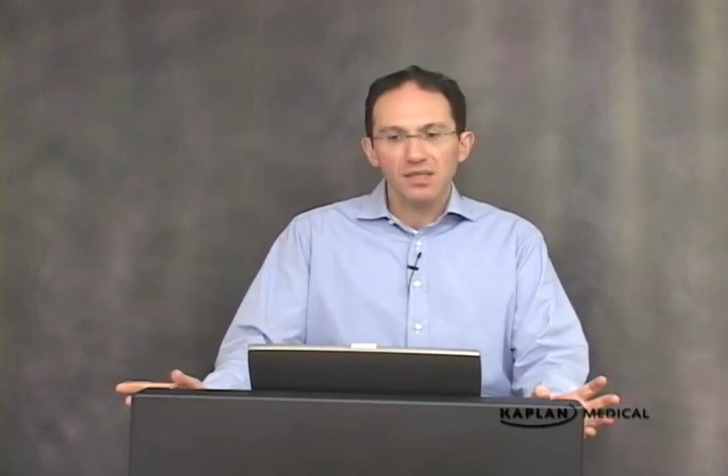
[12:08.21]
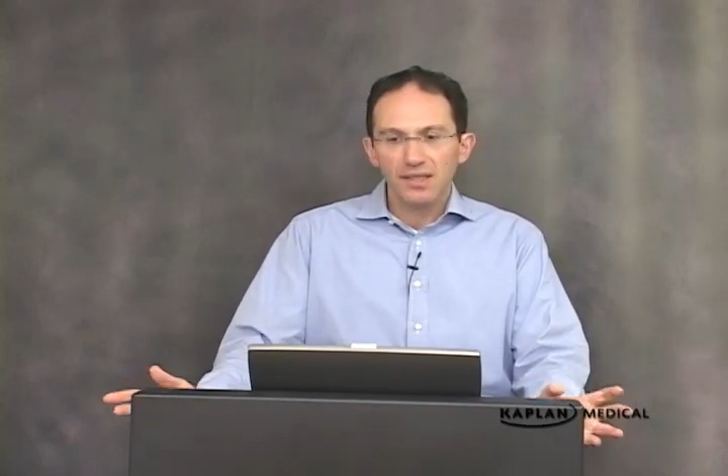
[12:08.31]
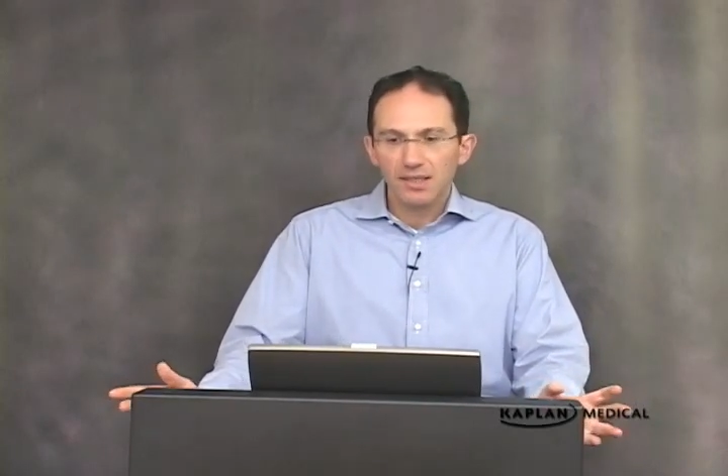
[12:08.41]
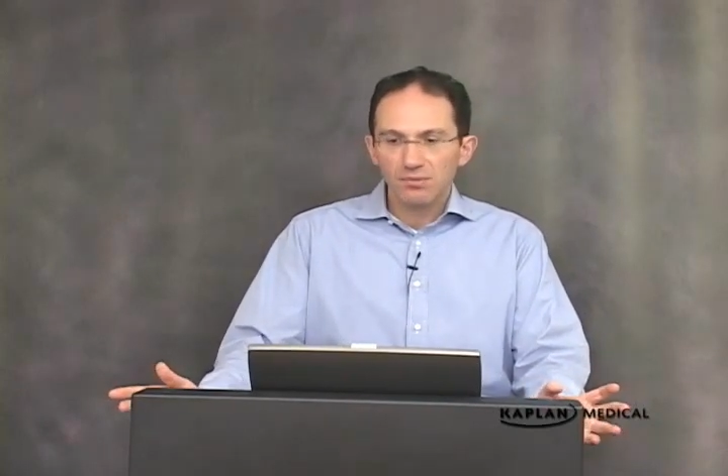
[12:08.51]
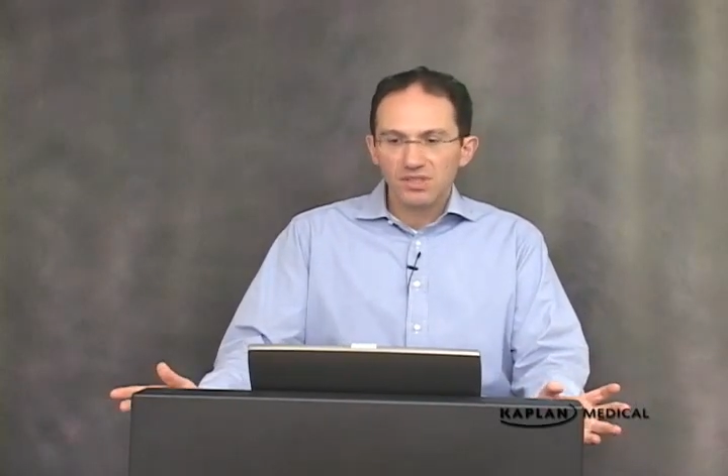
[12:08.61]

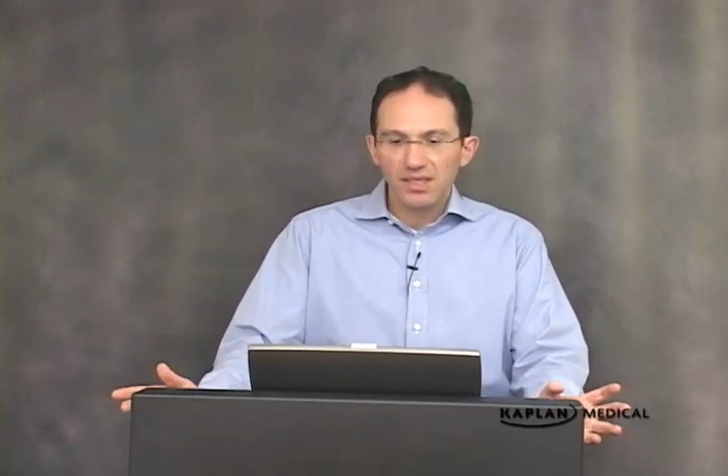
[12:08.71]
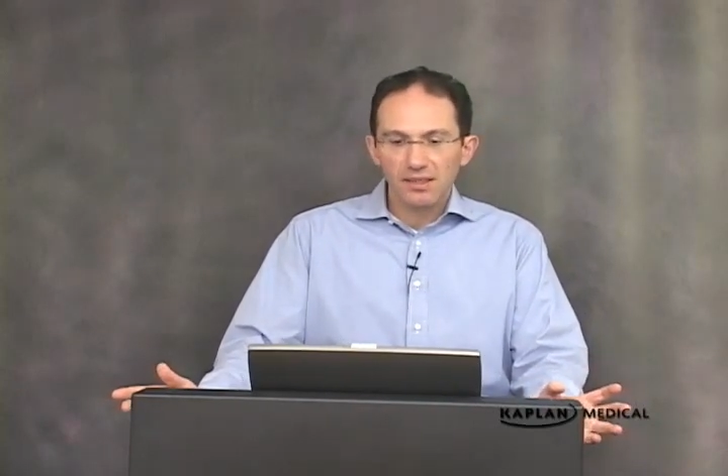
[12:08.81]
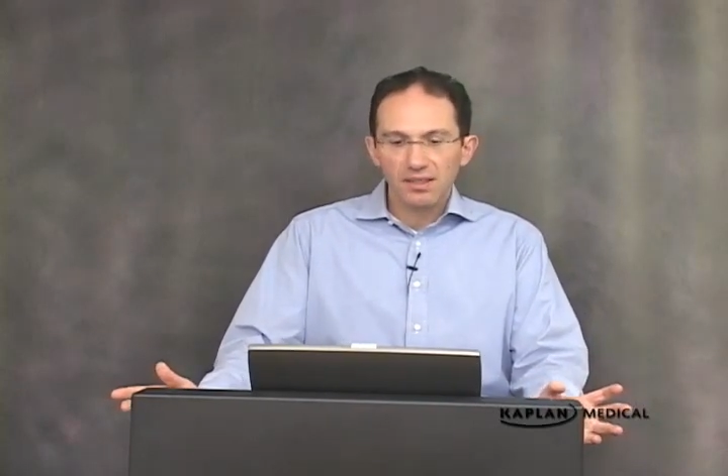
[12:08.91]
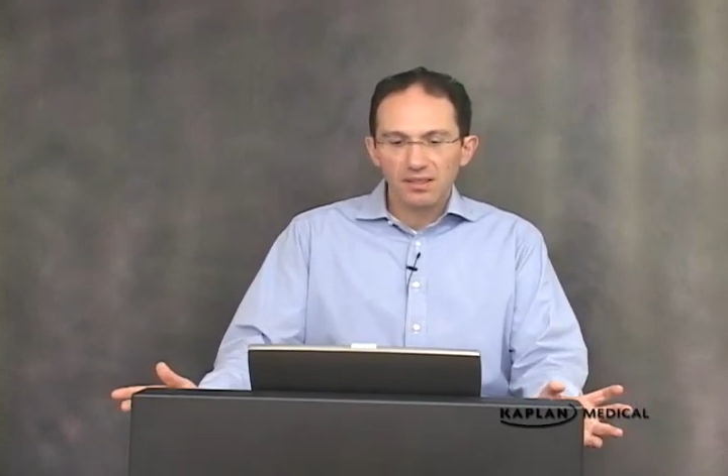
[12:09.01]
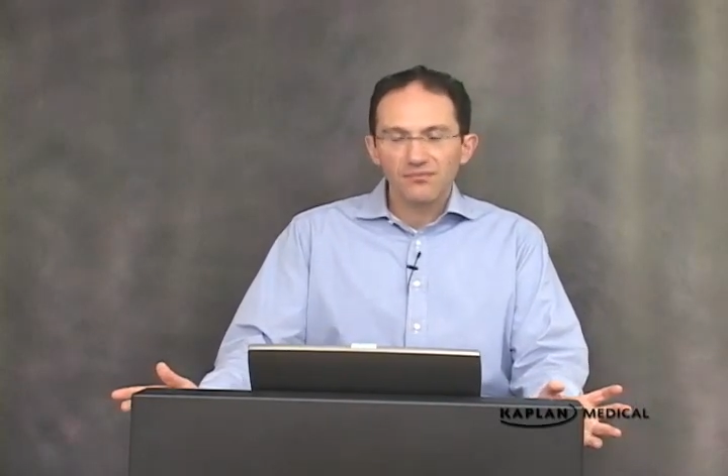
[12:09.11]
then I would say
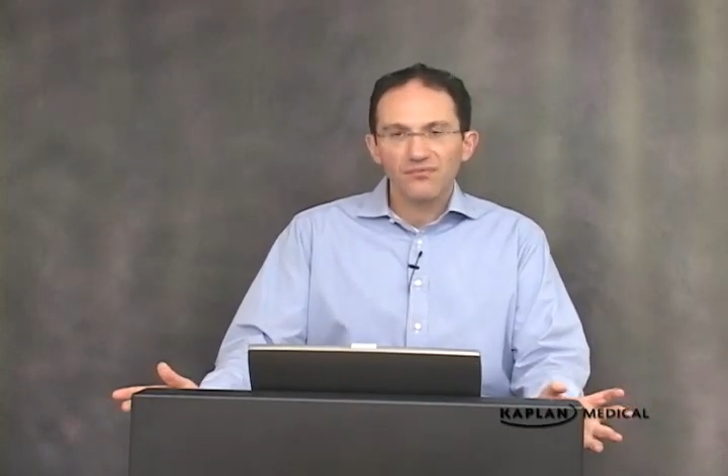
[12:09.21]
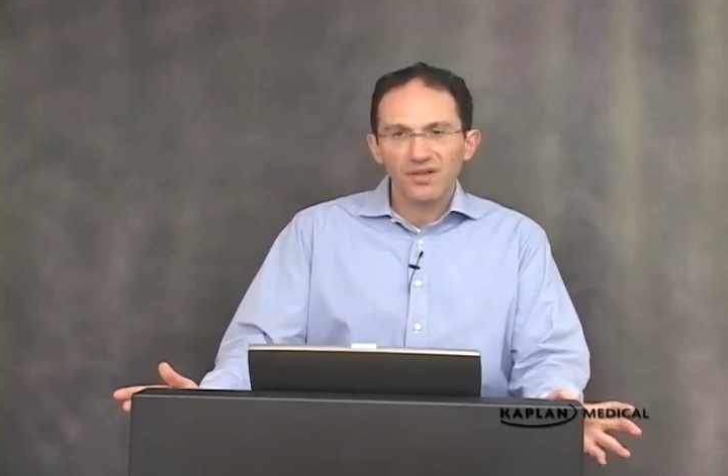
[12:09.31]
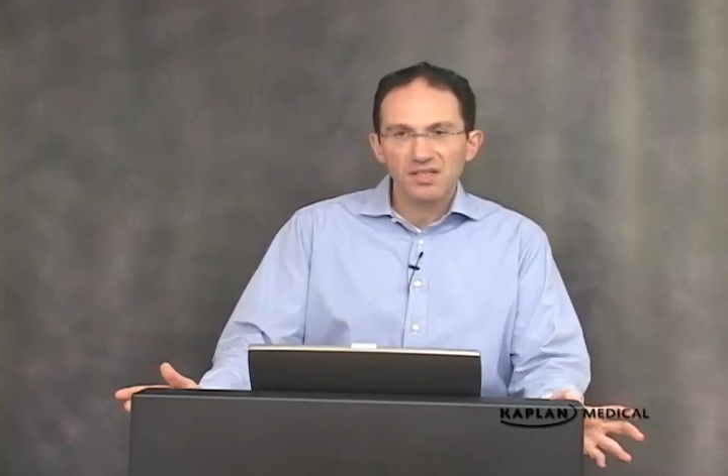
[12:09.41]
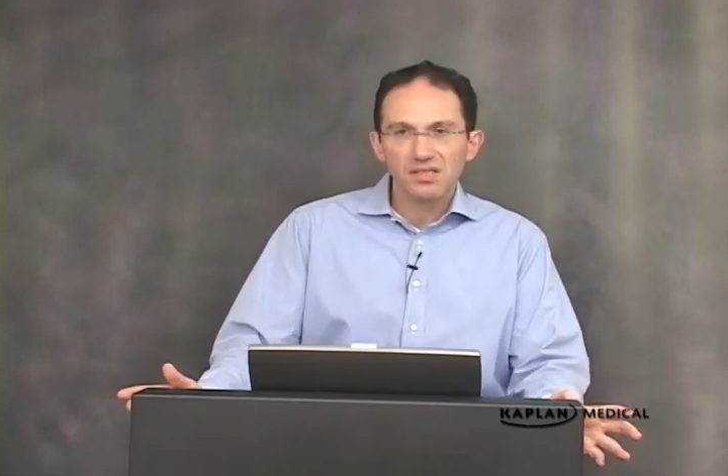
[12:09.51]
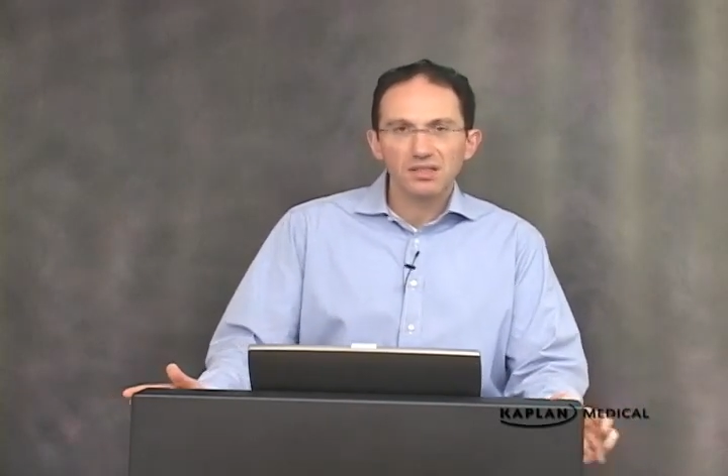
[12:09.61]
he
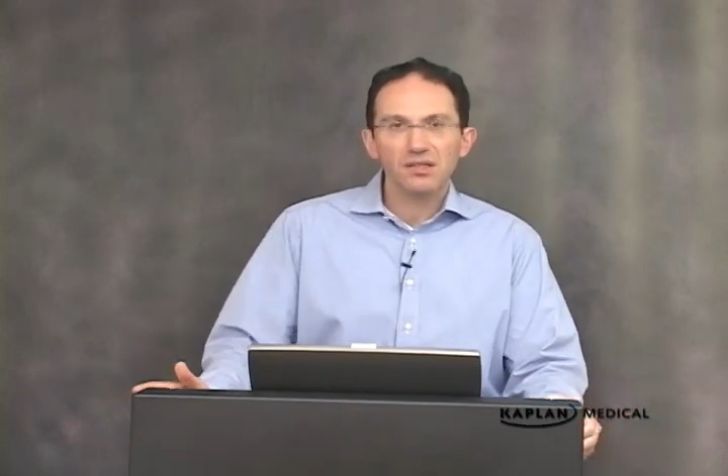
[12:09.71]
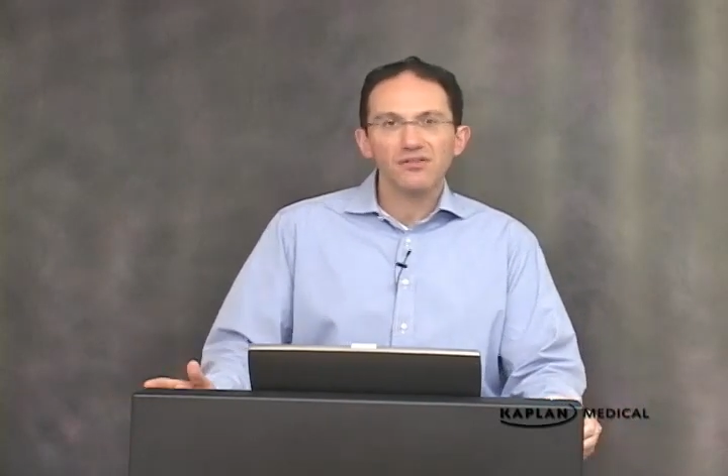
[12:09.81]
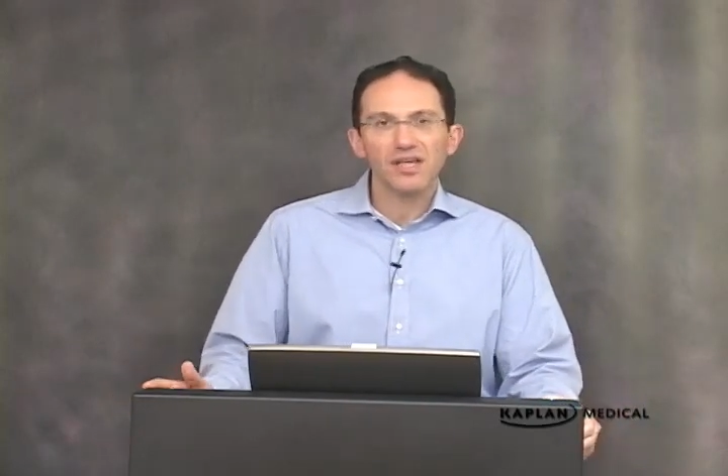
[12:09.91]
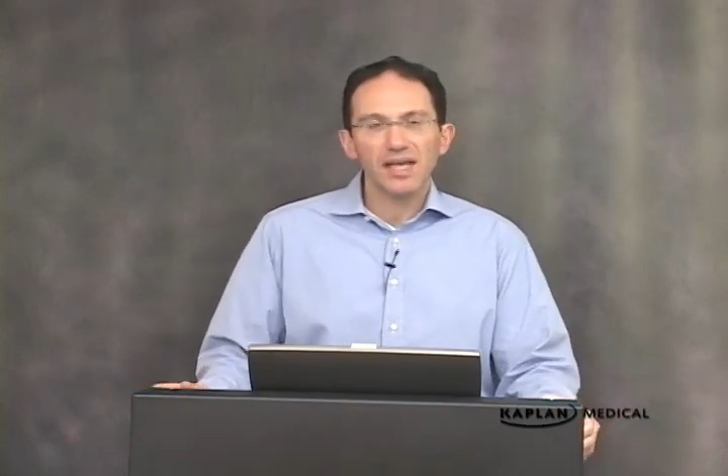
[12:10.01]
fits into the